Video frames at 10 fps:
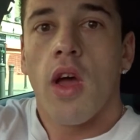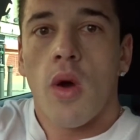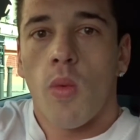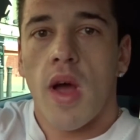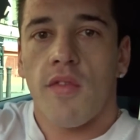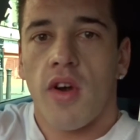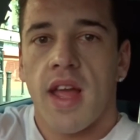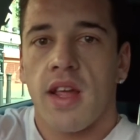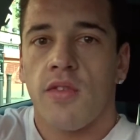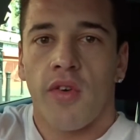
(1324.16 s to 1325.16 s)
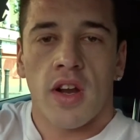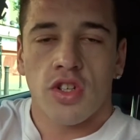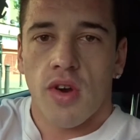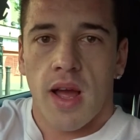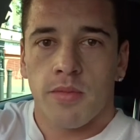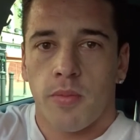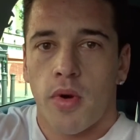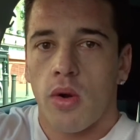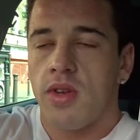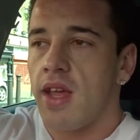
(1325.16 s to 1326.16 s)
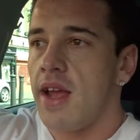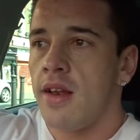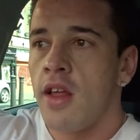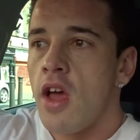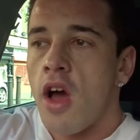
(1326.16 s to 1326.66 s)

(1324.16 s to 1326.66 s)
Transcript: whatever it is, 300 grams of protein,